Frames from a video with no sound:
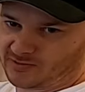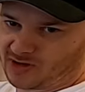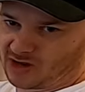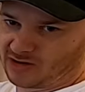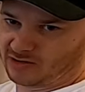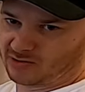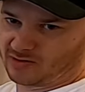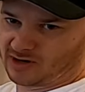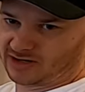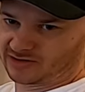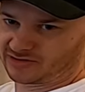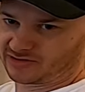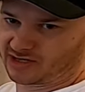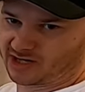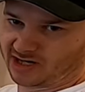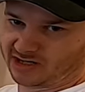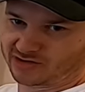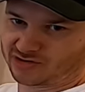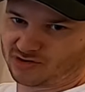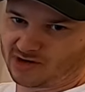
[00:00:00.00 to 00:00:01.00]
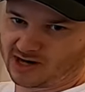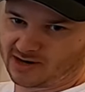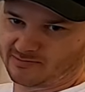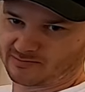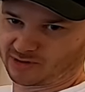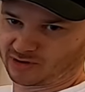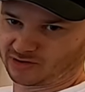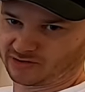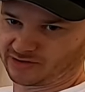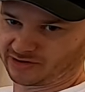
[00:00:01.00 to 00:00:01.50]
otherwise you got to try and
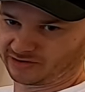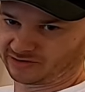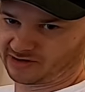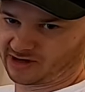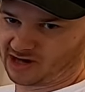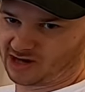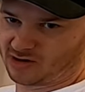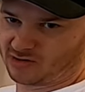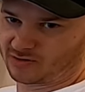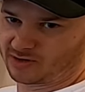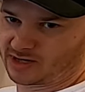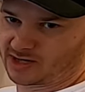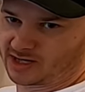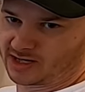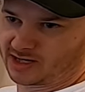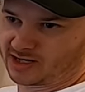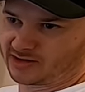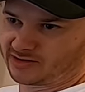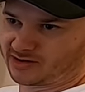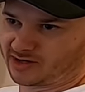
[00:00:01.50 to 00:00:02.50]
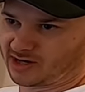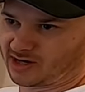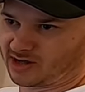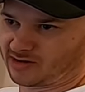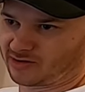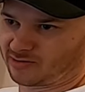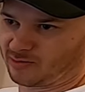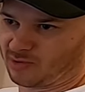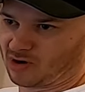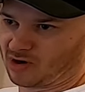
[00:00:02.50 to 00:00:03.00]
build this out. The
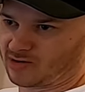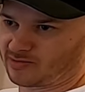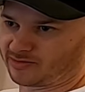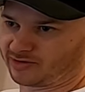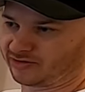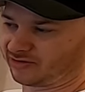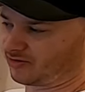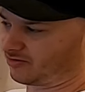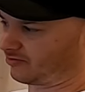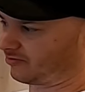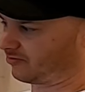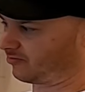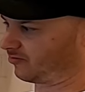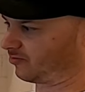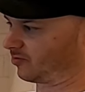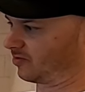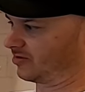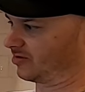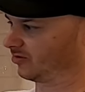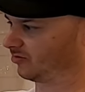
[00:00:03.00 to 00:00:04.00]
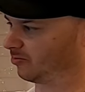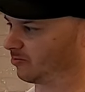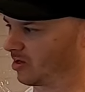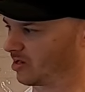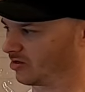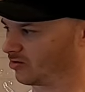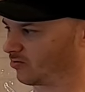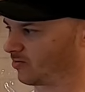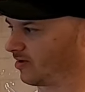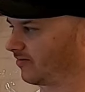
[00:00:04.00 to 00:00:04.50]
other problem is if when this
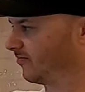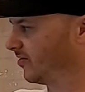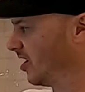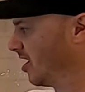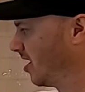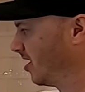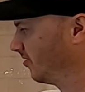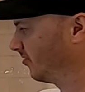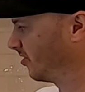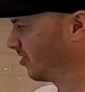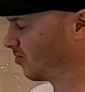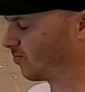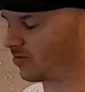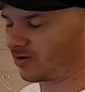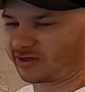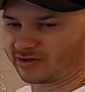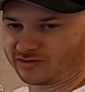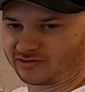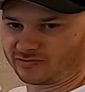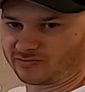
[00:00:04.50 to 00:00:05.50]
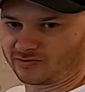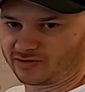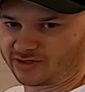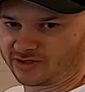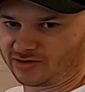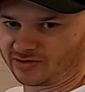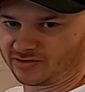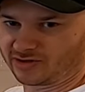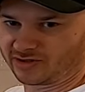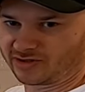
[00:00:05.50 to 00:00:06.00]
microwave dies, I don't want to
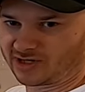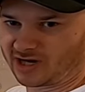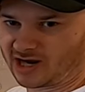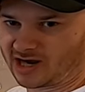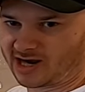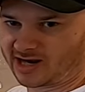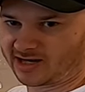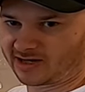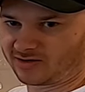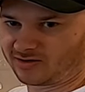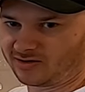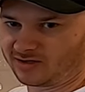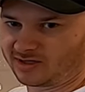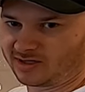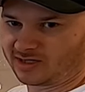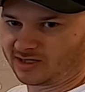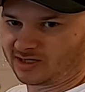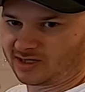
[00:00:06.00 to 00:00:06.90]
redo the tile.